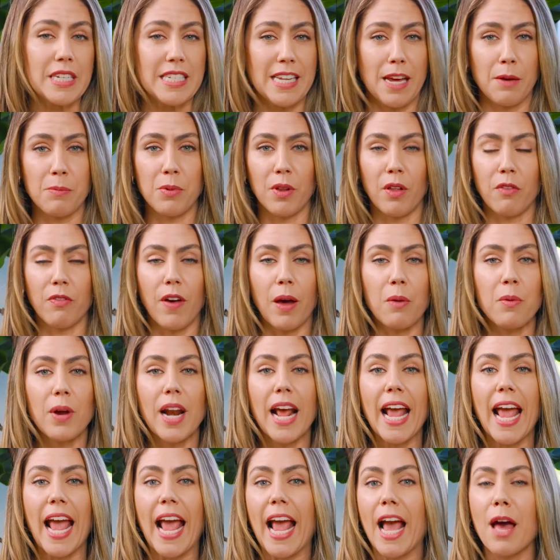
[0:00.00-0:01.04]
example, if I want to
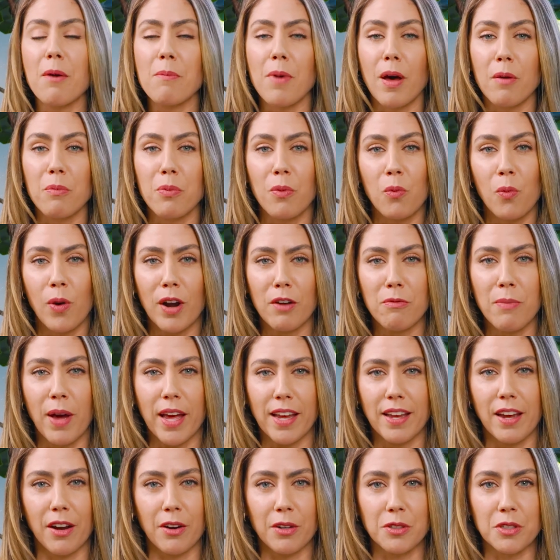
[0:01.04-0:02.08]
ham up one of my
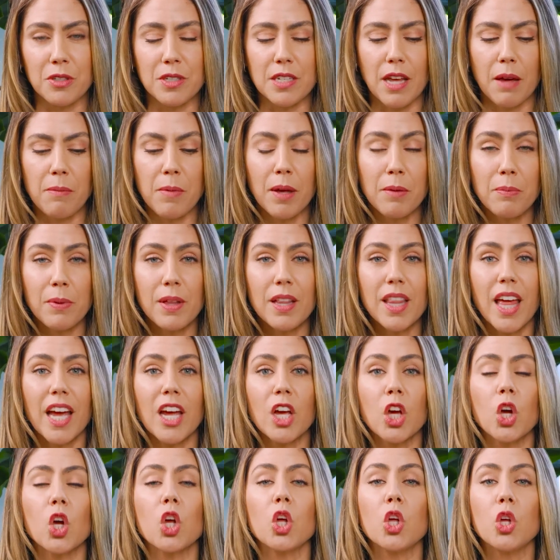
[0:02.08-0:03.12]
characters, I might be
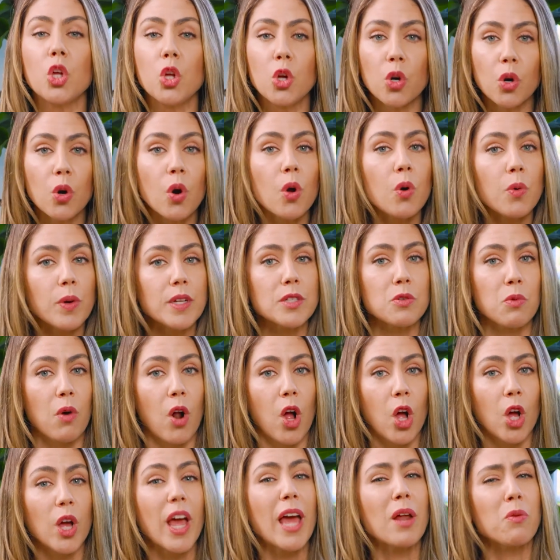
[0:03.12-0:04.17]
like, you're always
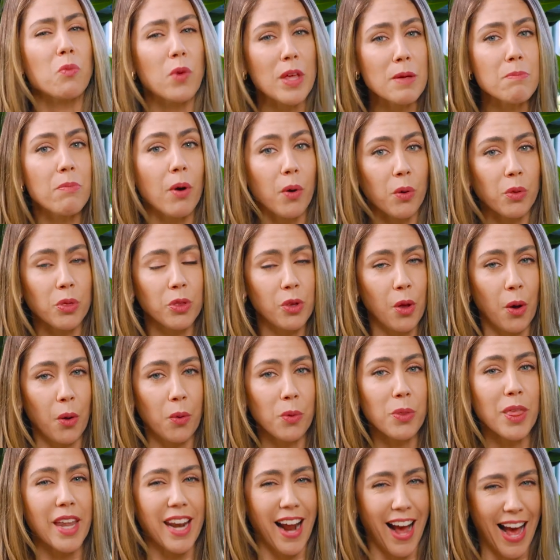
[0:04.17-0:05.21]
wrong. And we both know
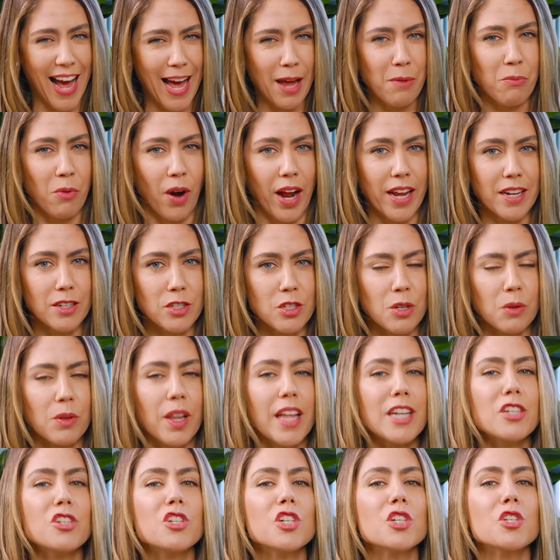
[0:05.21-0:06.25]
that I'm right. So
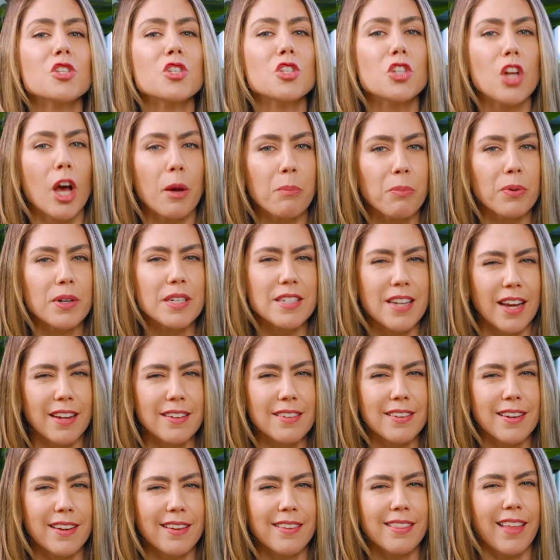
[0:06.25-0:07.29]
let's just stop
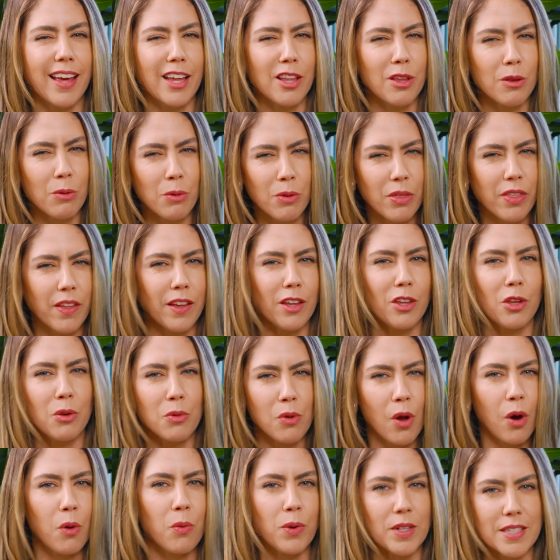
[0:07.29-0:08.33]
pretending that you think you
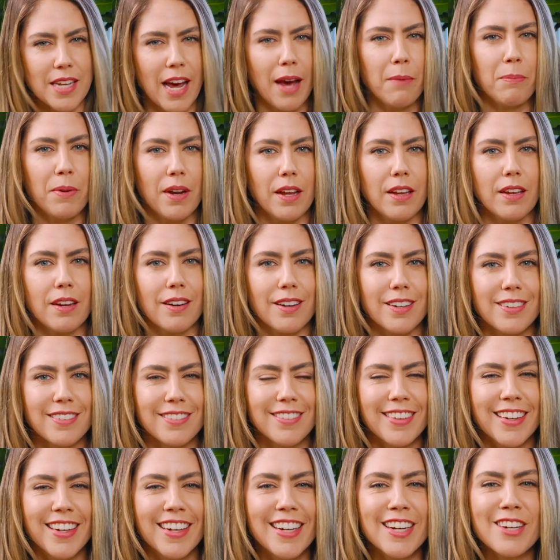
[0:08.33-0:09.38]
know what's happening here,
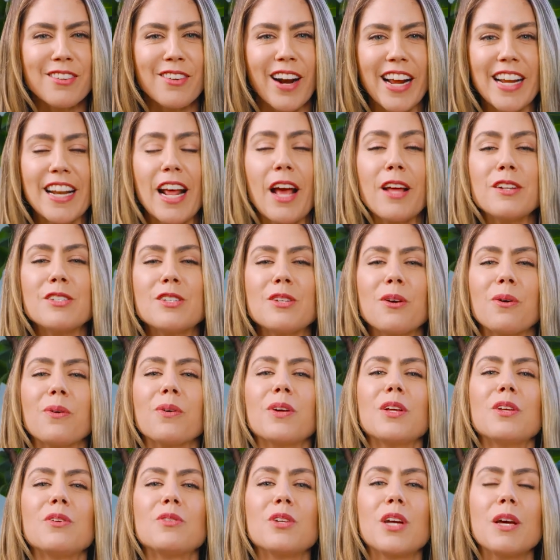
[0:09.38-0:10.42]
right? And so
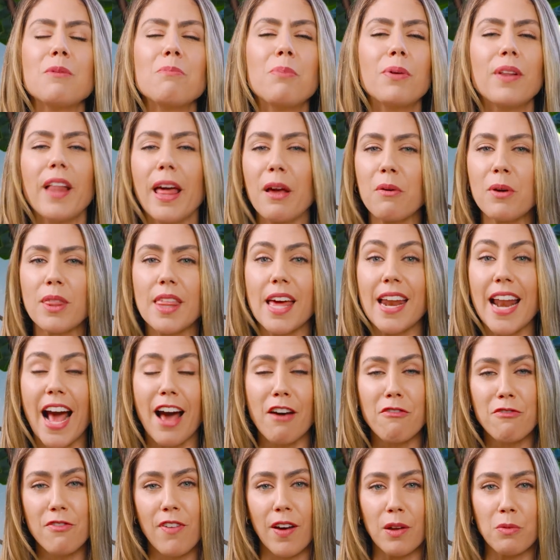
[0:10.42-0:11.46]
you can play with it,
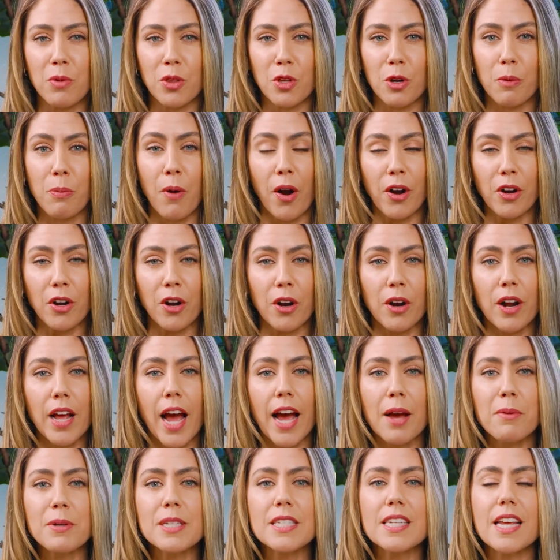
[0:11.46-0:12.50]
have fun with your partner.
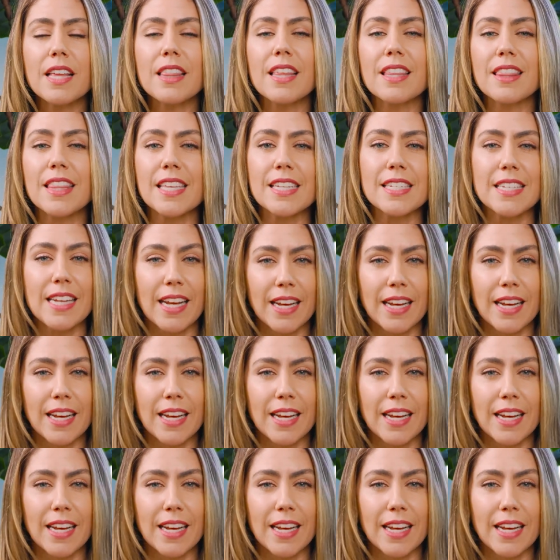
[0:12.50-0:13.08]
I would say that this